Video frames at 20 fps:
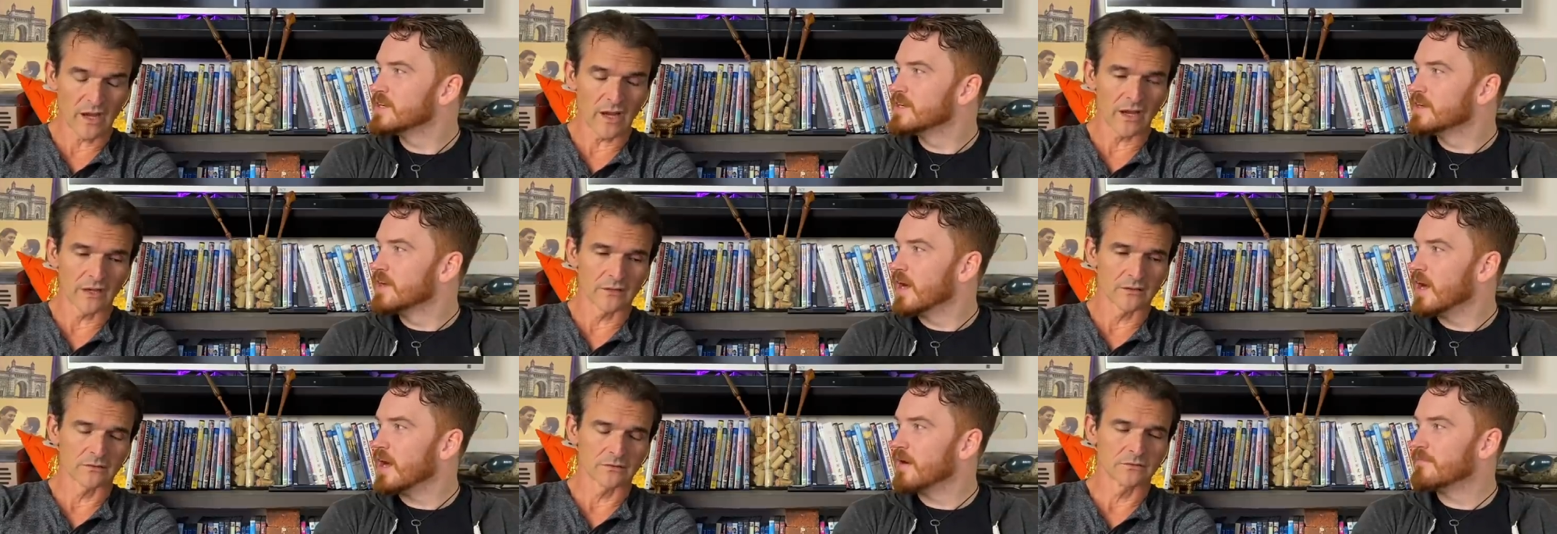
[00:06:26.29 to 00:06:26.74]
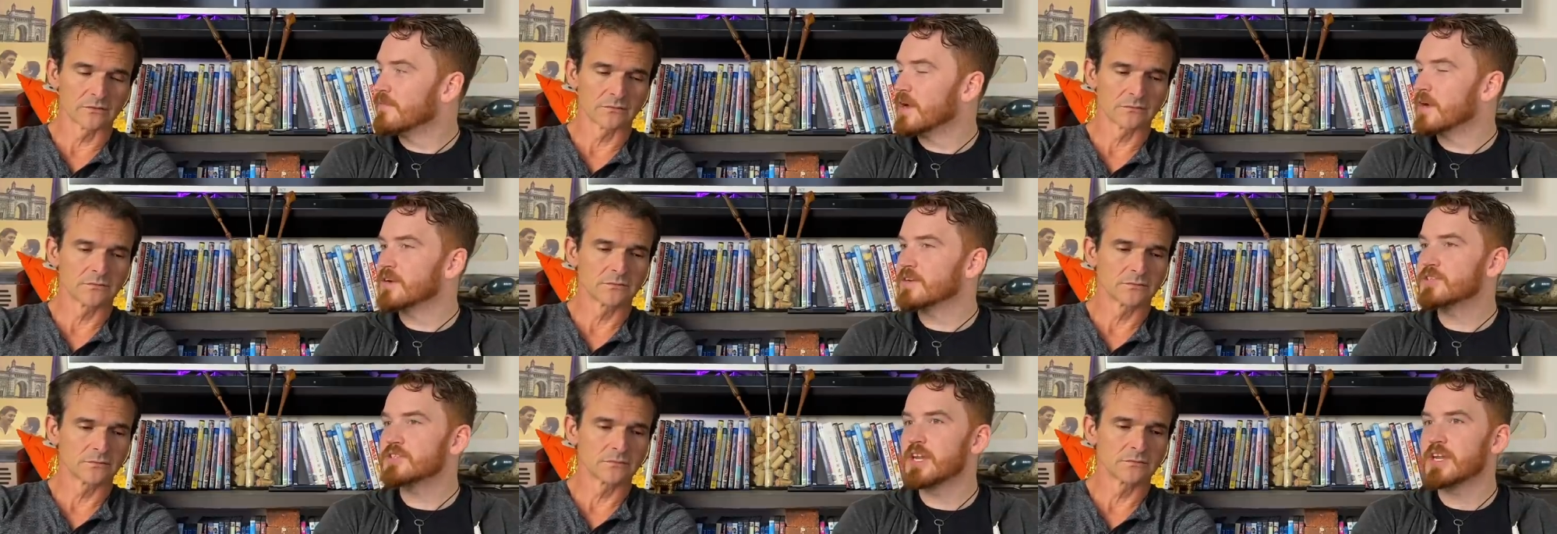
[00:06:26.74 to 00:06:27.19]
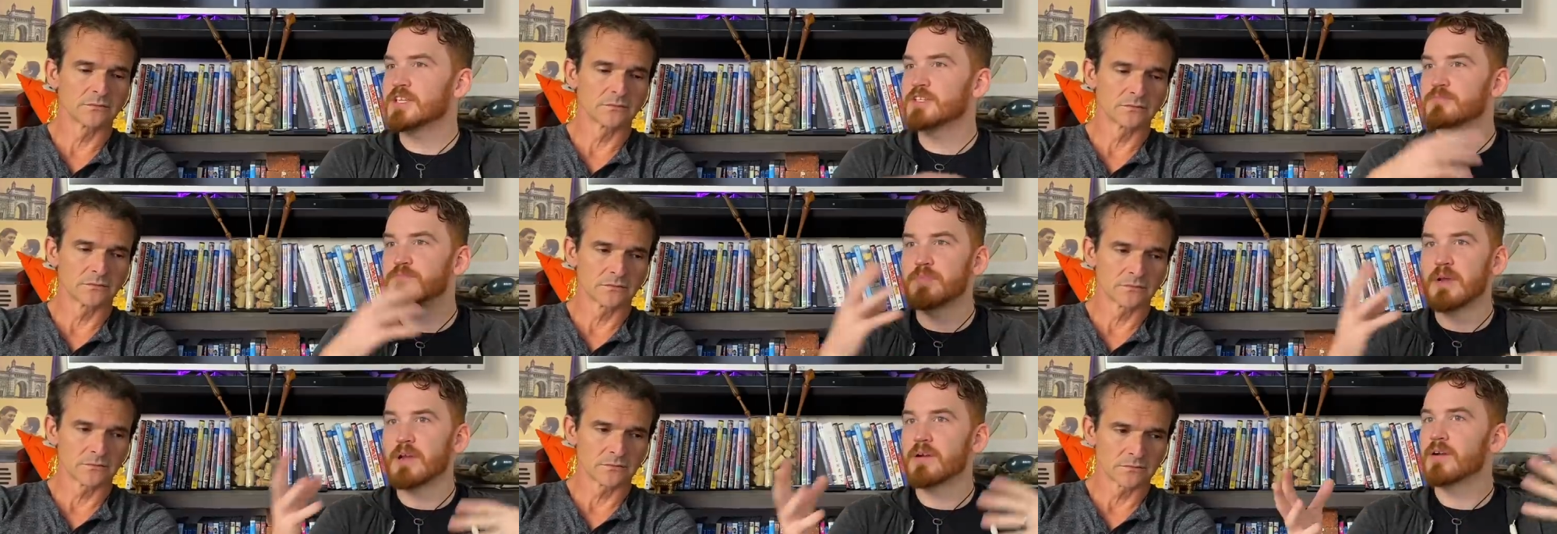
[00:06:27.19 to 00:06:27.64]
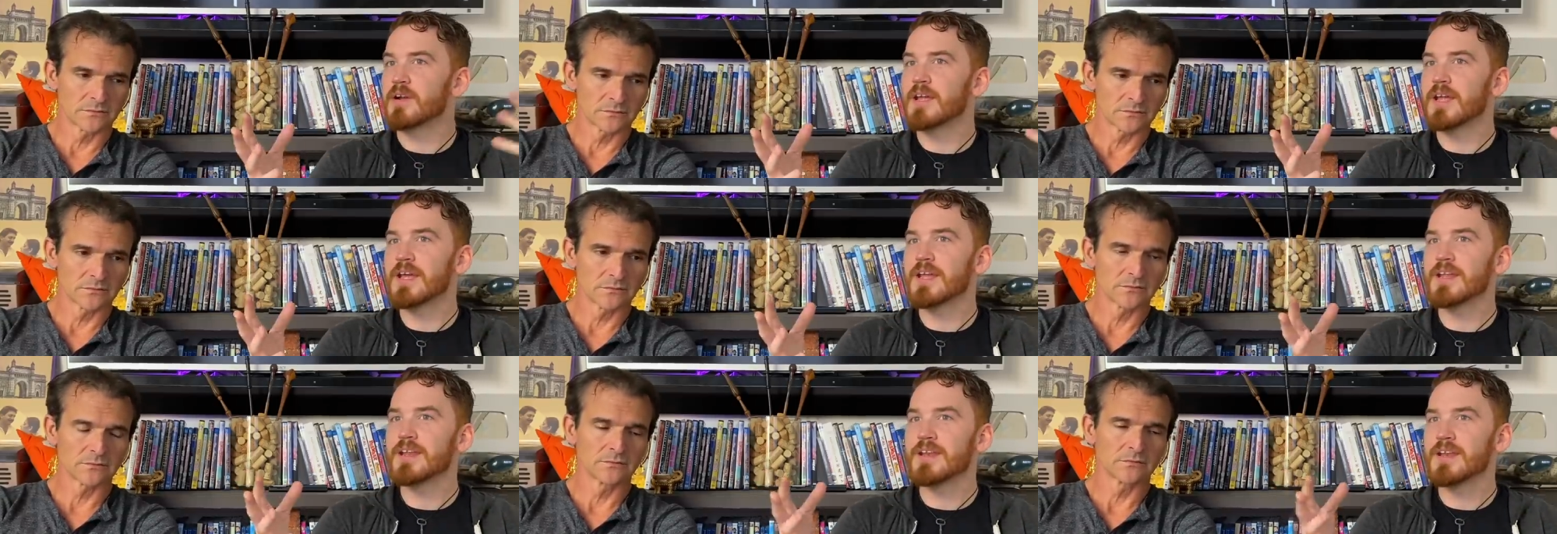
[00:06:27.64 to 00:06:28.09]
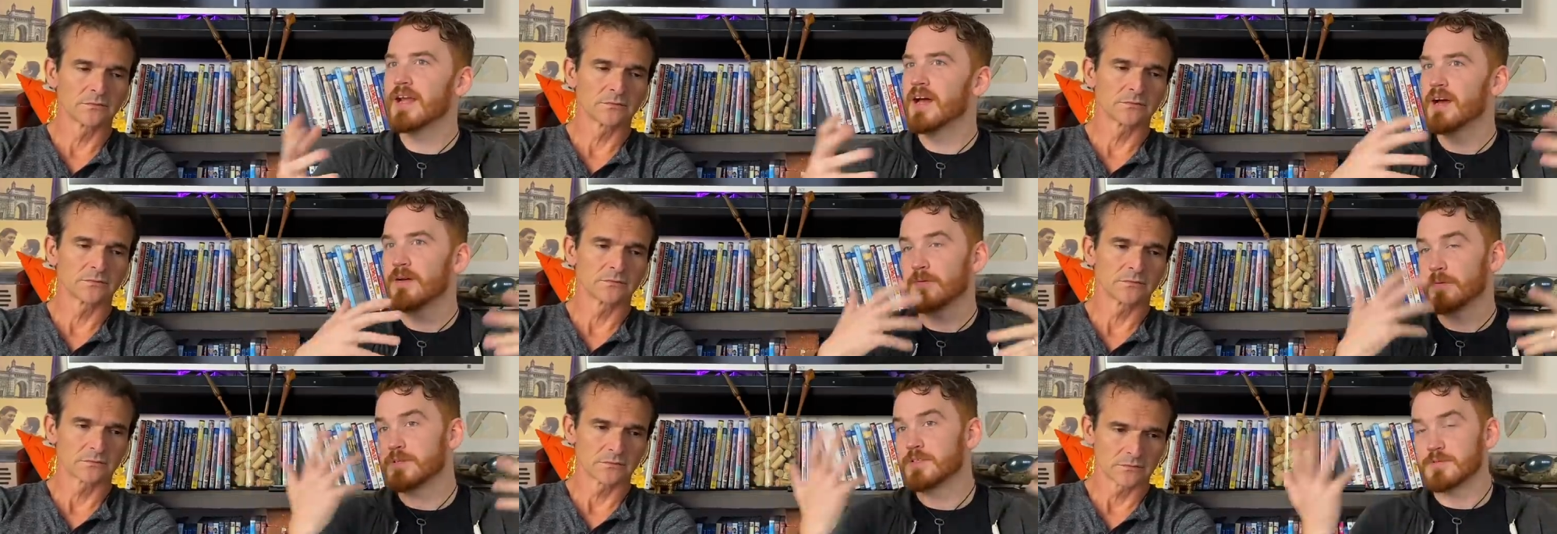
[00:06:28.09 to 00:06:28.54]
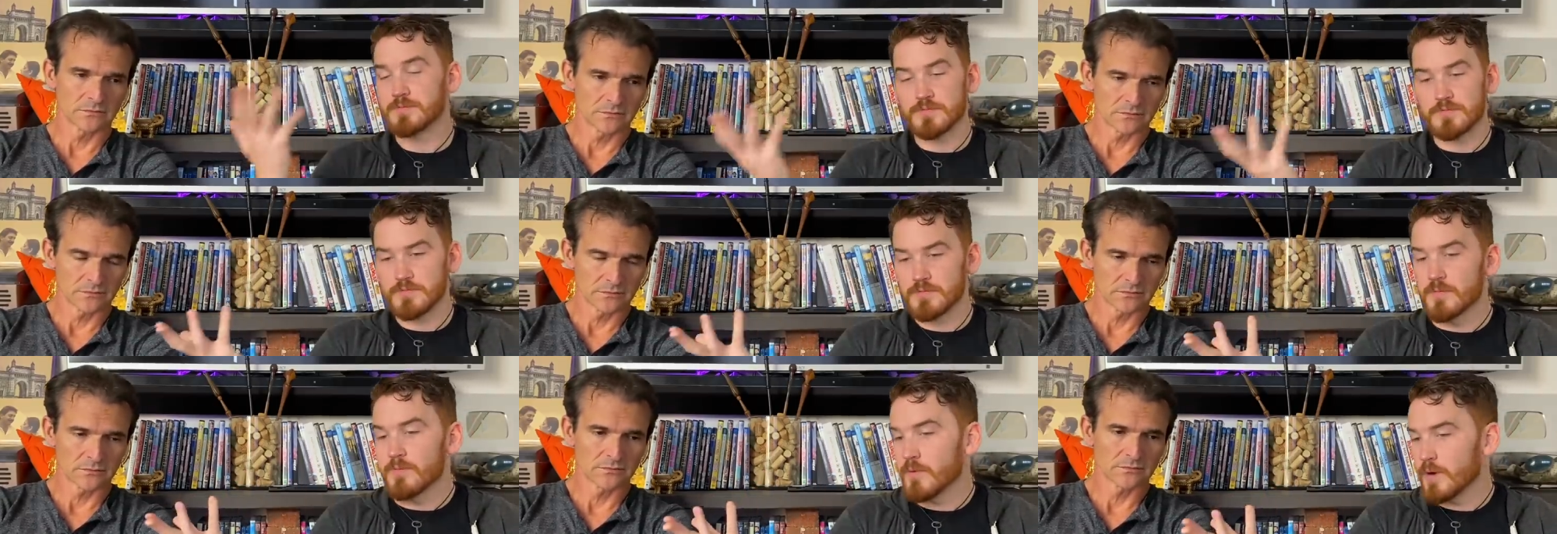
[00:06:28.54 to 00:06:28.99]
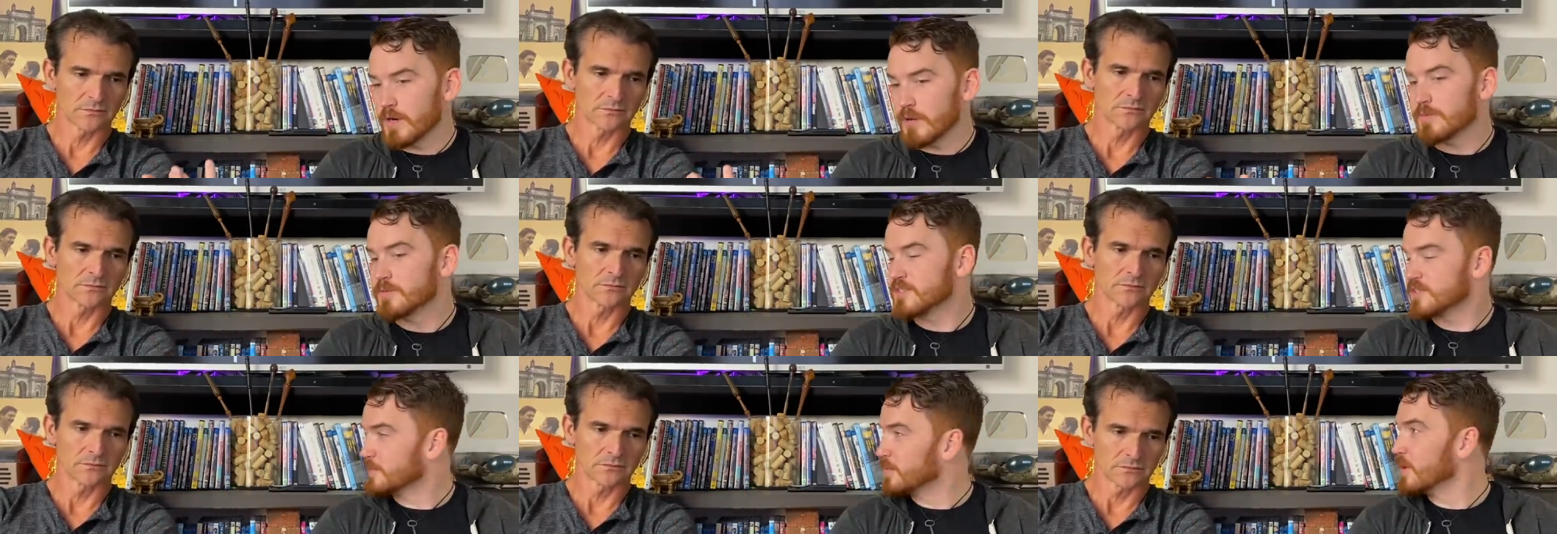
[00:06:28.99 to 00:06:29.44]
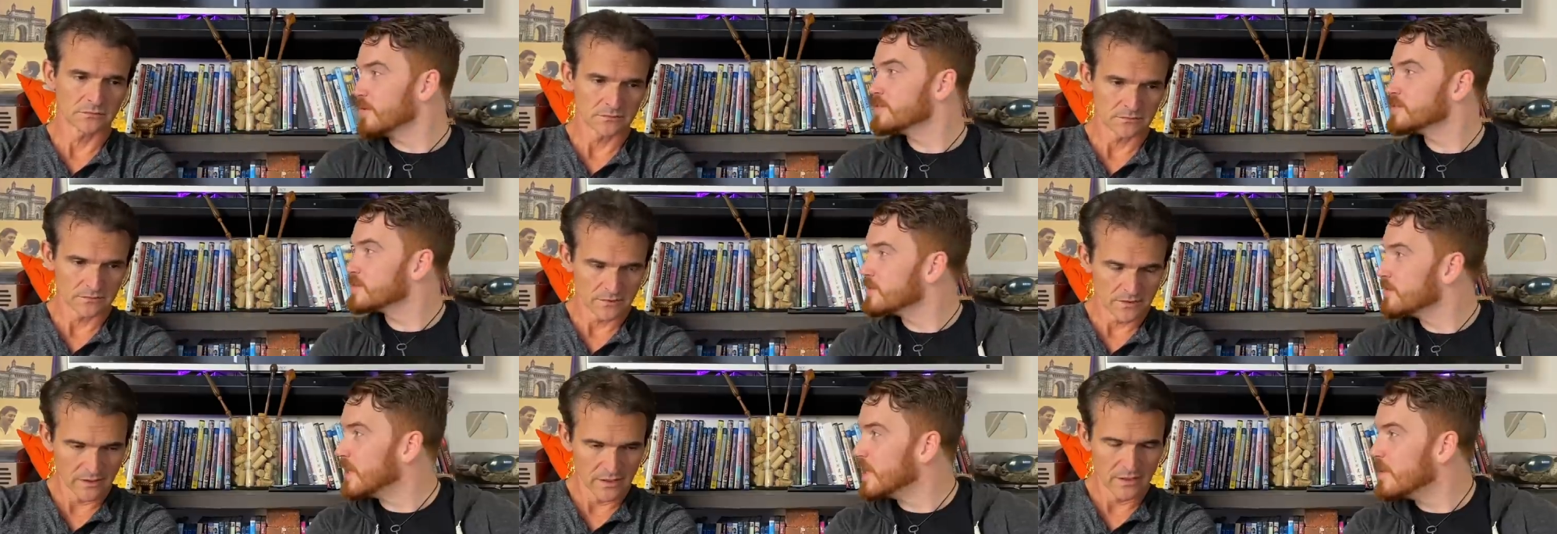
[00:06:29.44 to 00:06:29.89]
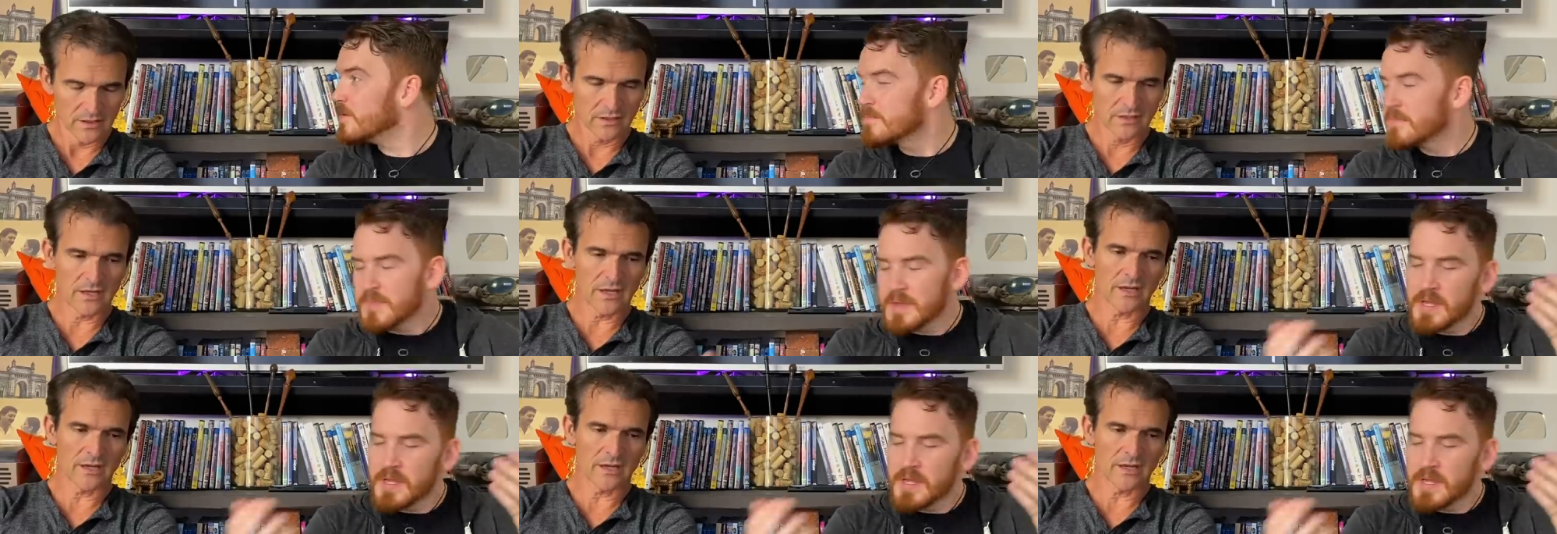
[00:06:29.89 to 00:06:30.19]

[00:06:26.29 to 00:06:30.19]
Speaker 1: Yeah, uh, very Shakespearean, uh, which was what it was supposed to be.